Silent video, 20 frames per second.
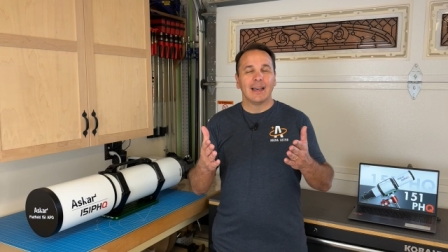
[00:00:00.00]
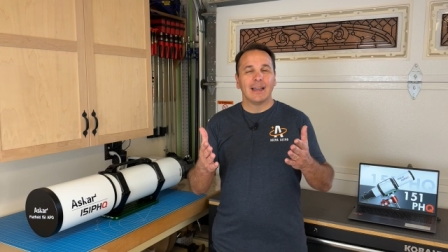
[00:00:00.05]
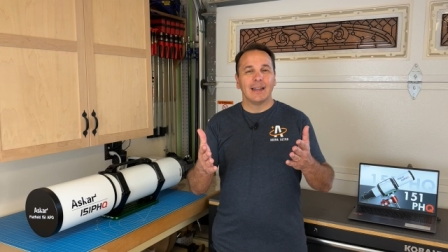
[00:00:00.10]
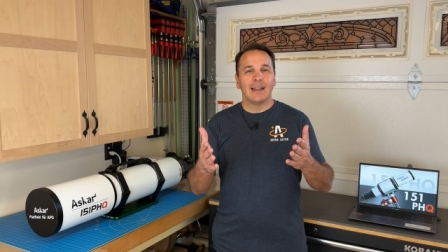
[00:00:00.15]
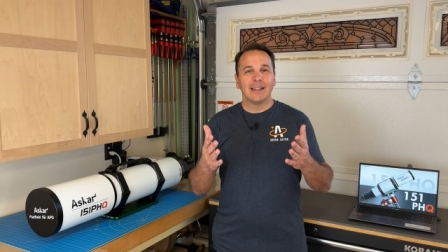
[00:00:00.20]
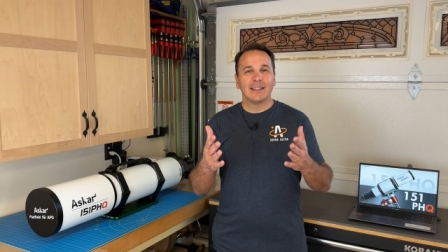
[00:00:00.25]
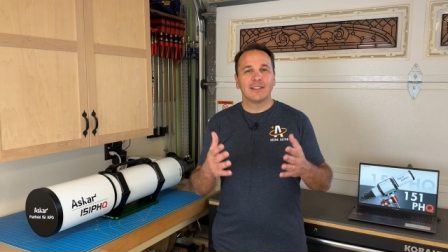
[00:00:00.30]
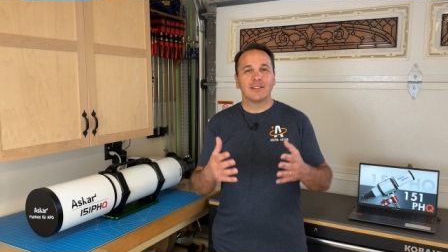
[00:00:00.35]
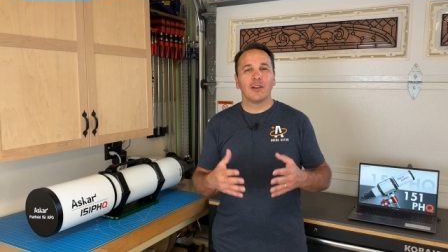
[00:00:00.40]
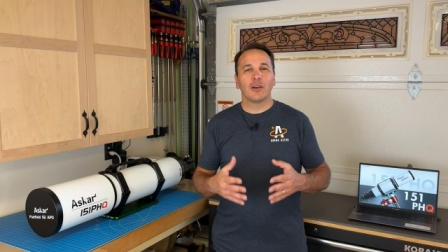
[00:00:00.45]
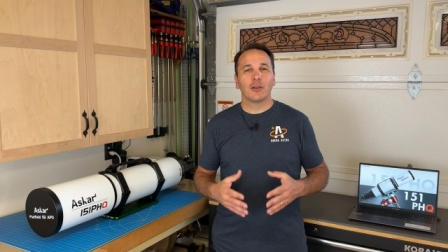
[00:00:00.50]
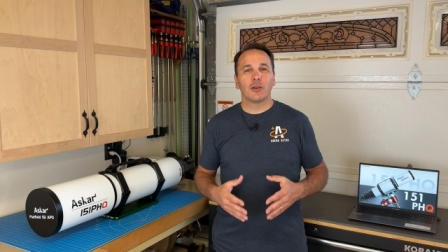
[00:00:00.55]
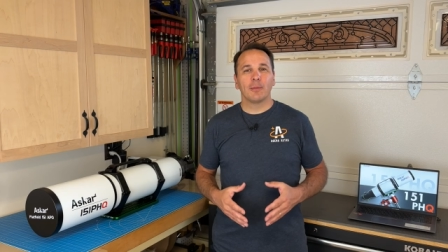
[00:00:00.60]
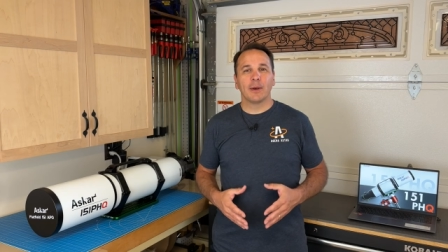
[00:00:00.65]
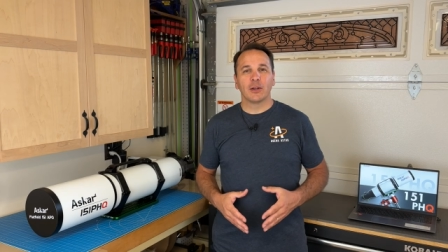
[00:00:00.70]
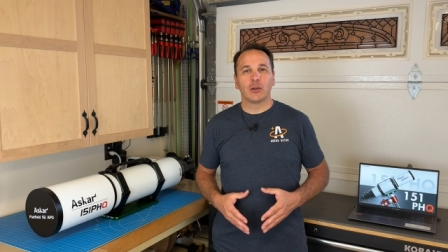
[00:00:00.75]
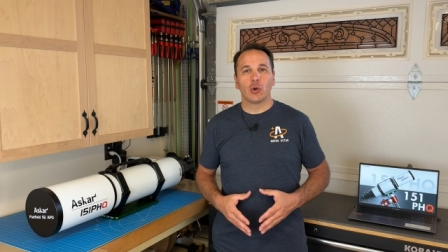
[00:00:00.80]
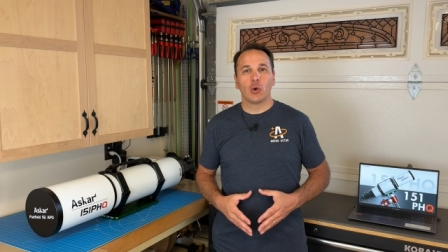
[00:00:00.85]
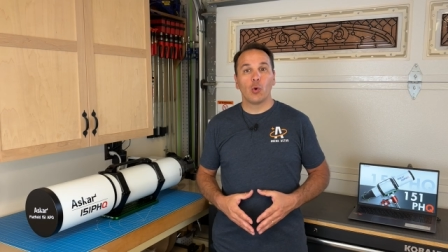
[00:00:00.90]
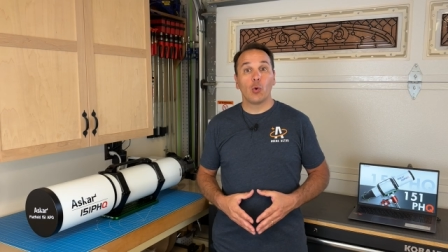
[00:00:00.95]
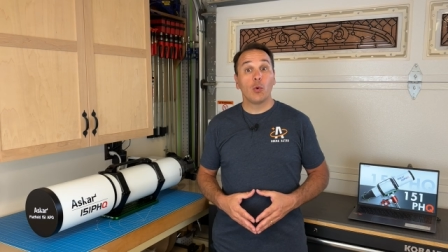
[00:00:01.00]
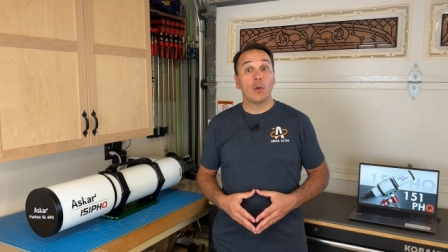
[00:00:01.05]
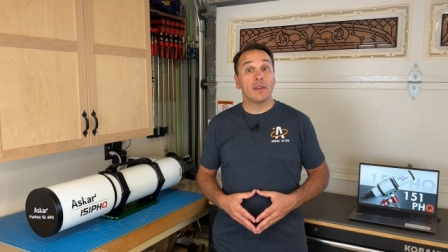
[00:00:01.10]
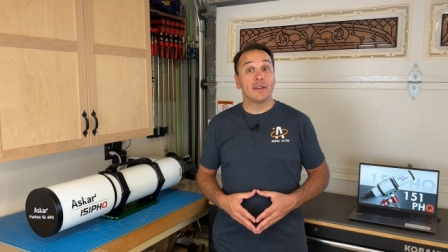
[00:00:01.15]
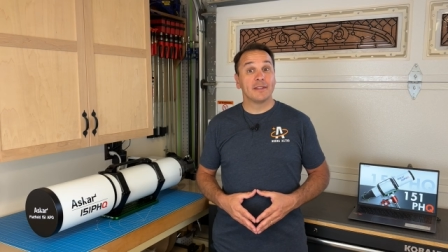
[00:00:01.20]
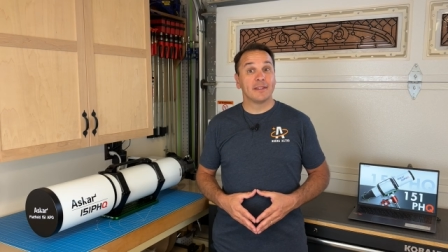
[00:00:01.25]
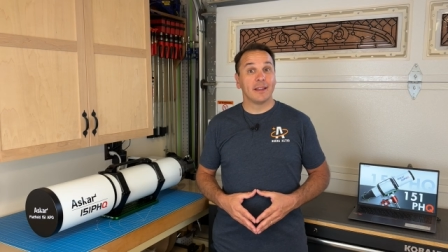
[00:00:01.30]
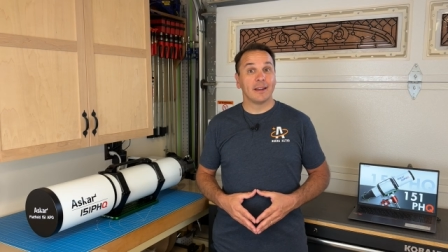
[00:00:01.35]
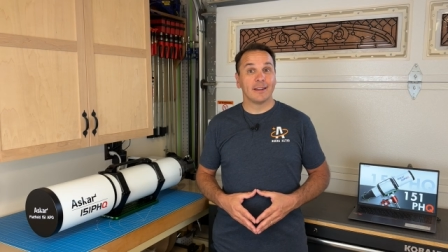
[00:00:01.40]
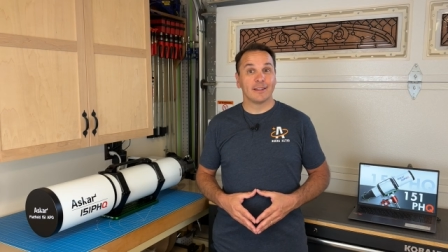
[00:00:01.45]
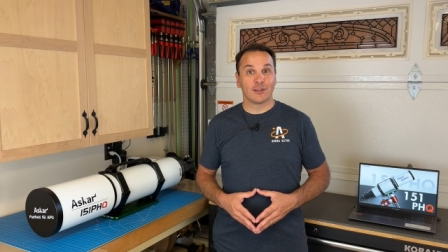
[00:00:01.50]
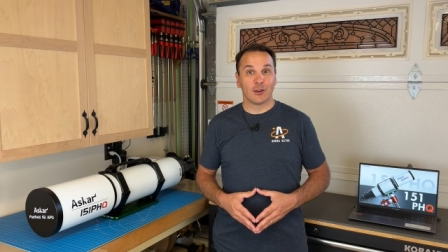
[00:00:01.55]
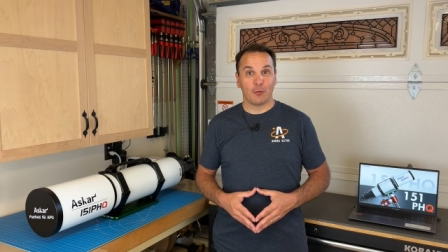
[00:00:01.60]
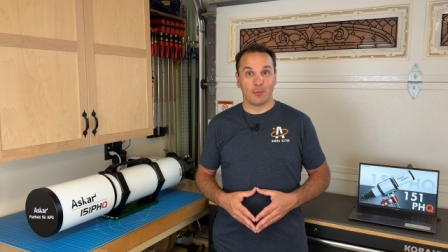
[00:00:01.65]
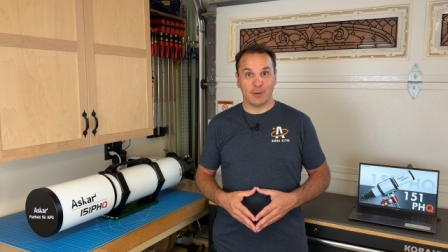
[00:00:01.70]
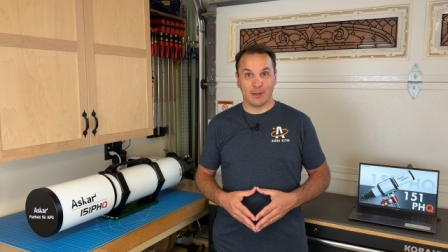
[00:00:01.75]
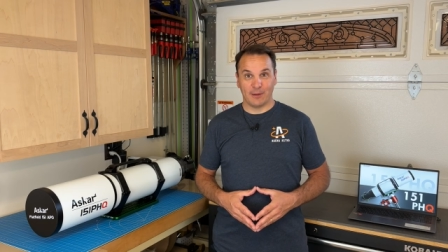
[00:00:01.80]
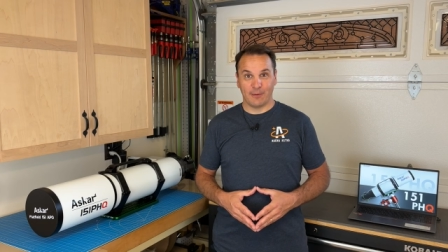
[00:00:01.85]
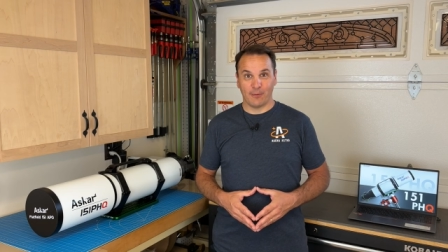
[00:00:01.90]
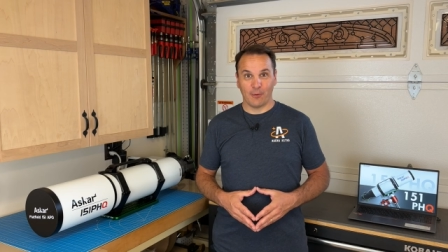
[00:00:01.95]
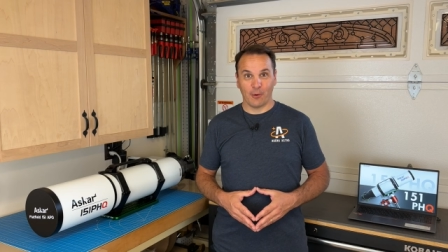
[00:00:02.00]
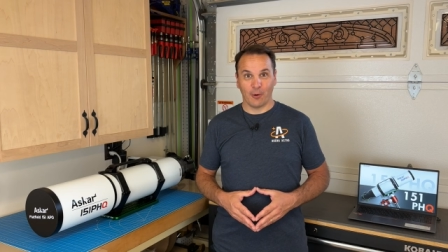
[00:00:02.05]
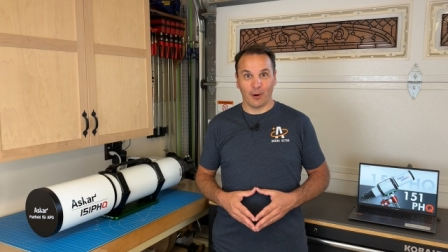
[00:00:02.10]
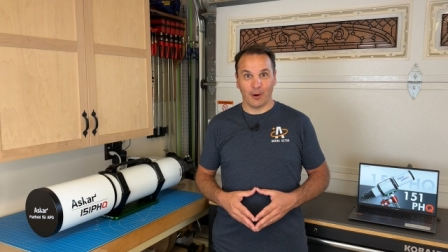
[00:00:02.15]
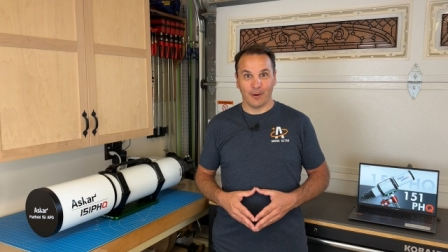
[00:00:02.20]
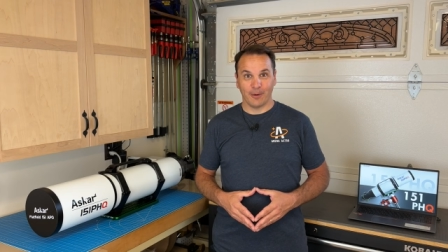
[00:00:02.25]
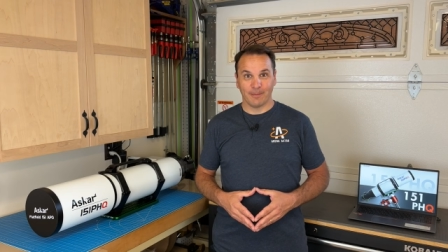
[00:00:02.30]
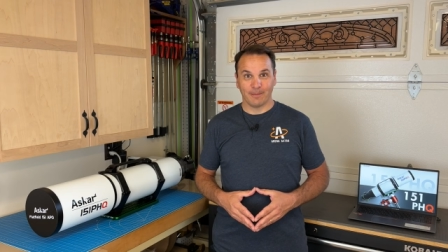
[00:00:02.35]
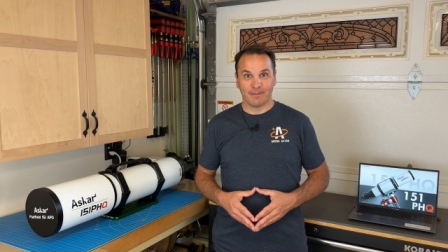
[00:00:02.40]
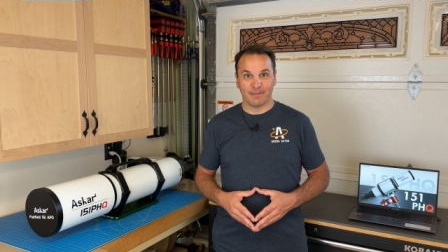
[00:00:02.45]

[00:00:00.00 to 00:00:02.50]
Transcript: Let's talk about who this telescope is for.